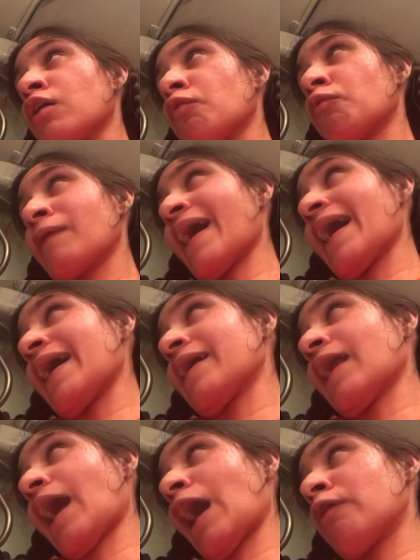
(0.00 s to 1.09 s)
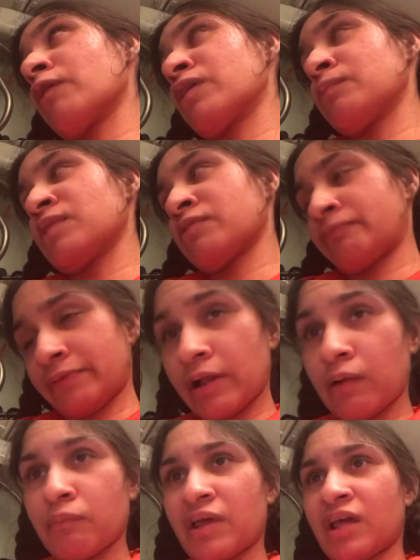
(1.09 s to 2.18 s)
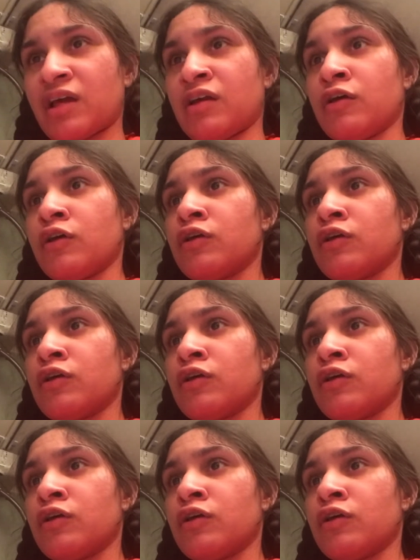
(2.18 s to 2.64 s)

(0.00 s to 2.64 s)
when I would be filming